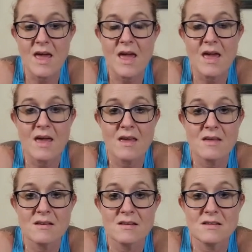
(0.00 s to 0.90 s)

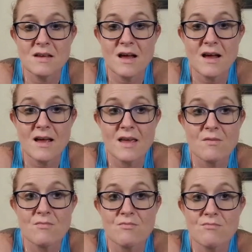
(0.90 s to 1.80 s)
And I,
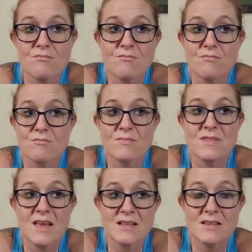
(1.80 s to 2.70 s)

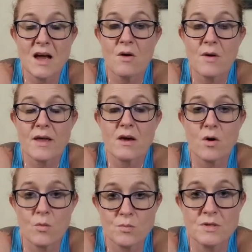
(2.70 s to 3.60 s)
that's how I
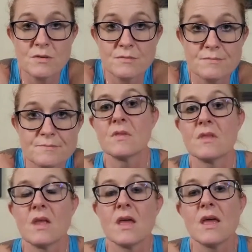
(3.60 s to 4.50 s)
coped.
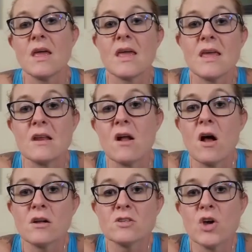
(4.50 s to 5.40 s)
In
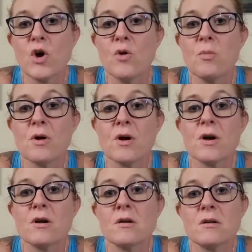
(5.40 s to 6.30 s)

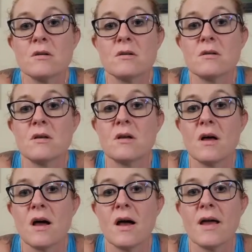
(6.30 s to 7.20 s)
October,
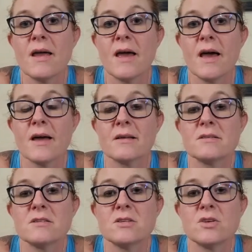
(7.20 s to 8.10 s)
I
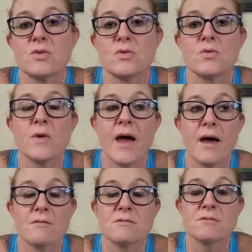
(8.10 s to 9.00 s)
had to
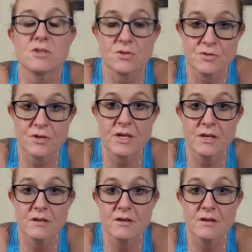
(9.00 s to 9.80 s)
have surgery